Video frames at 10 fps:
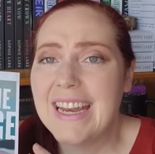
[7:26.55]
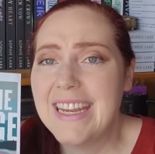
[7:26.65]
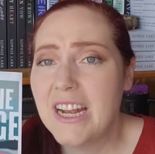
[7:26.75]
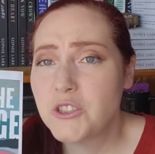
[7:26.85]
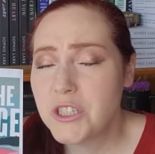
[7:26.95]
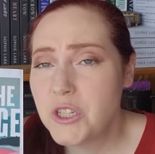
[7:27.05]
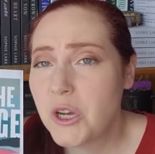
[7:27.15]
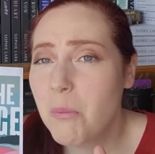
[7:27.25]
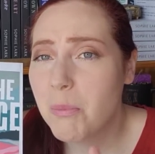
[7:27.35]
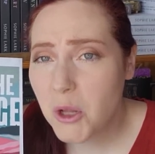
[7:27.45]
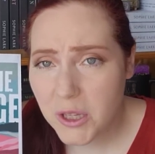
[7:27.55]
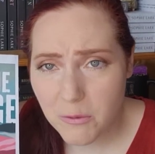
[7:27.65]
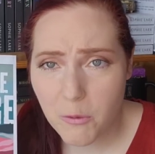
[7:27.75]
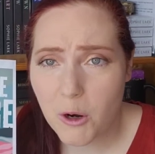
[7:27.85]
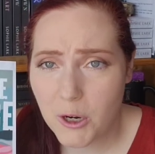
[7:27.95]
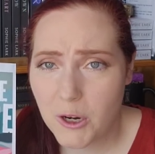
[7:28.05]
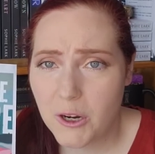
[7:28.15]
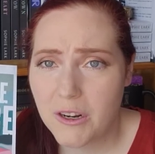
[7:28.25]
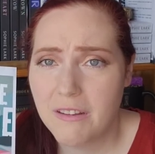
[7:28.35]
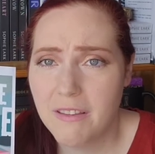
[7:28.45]
and he actually took a bullet for
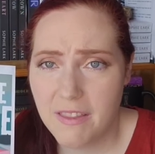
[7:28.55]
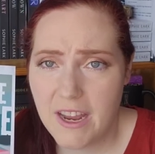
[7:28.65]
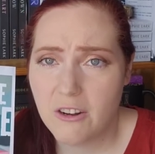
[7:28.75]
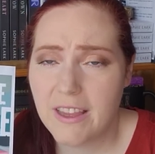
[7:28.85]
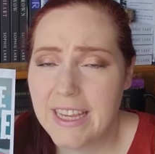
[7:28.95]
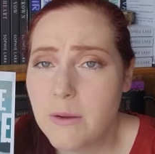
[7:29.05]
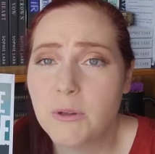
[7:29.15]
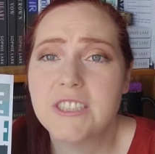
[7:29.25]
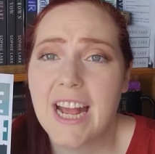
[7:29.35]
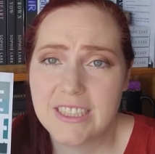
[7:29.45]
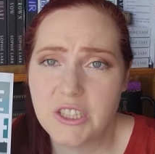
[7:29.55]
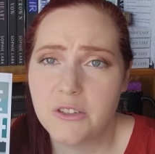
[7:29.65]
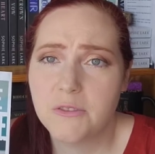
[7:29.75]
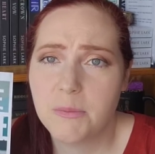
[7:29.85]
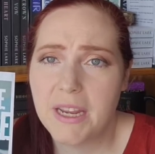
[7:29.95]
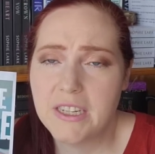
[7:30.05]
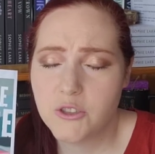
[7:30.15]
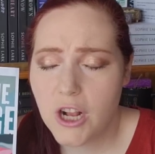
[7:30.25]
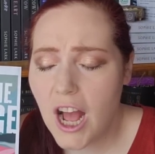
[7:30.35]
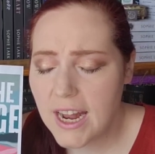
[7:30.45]
her there like he protected her from
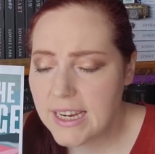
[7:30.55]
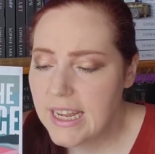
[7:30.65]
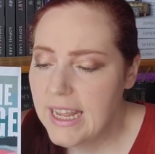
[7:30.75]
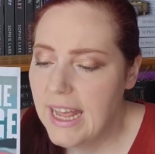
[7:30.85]
getting shot